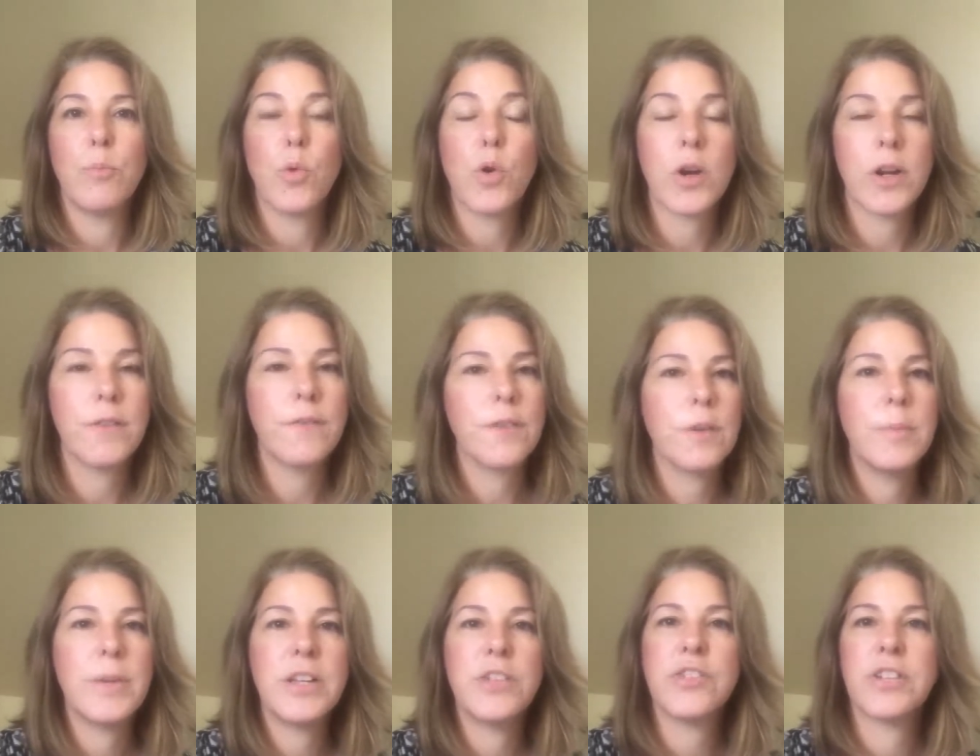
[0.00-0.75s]
more
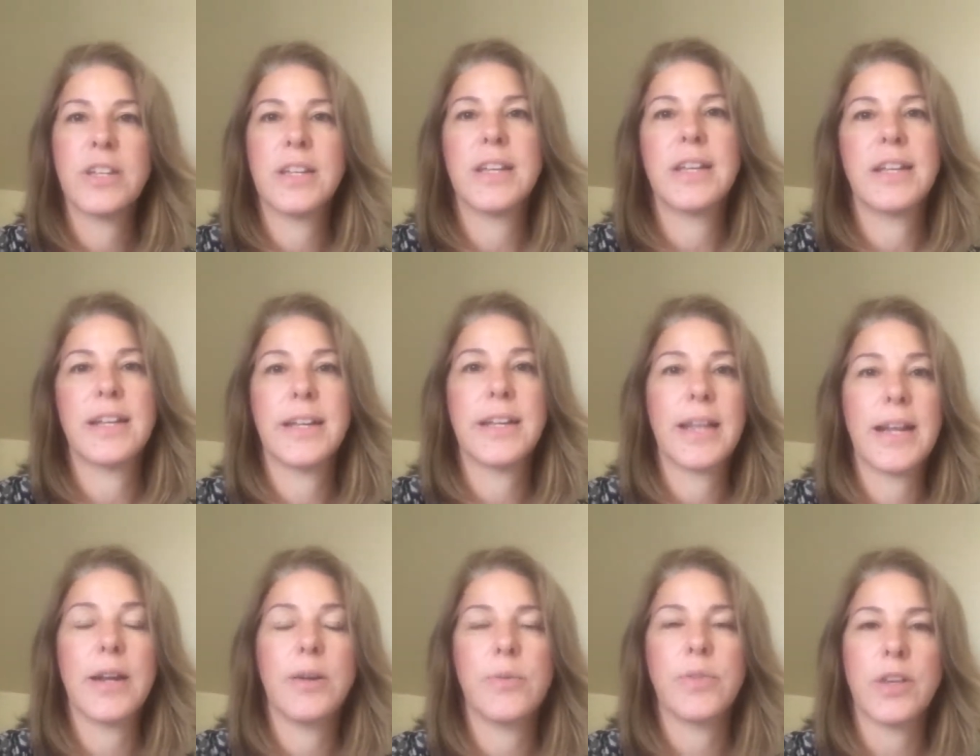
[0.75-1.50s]
information can
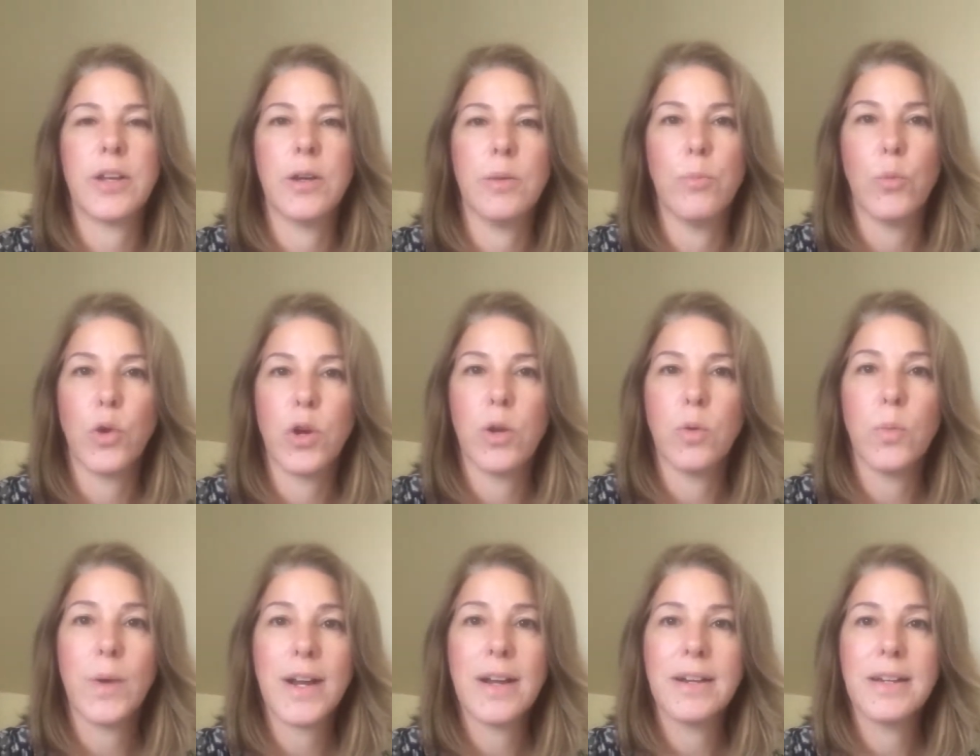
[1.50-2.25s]
get out there, more
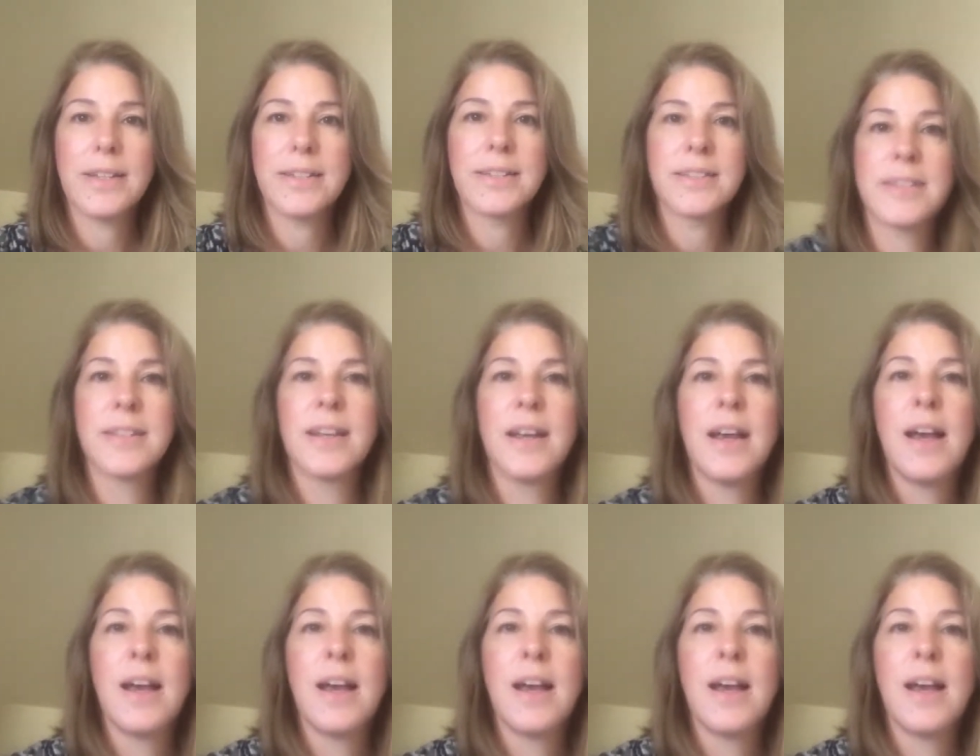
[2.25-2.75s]
awareness,